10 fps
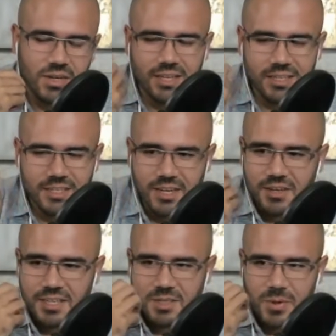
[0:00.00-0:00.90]
Well, you
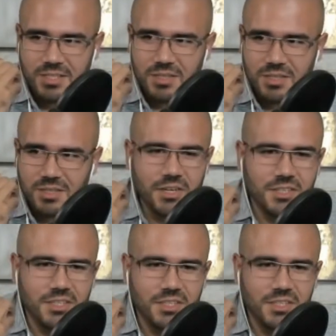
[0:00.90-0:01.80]
know, it depends on where
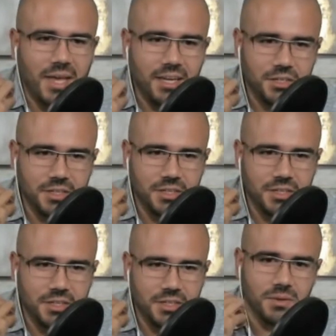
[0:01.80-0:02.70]
your location, I
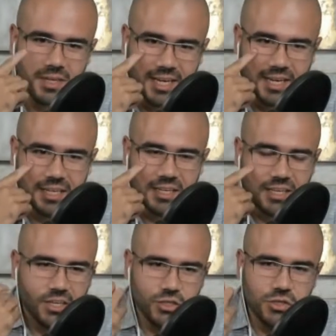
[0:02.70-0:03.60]
suppose. You know, I get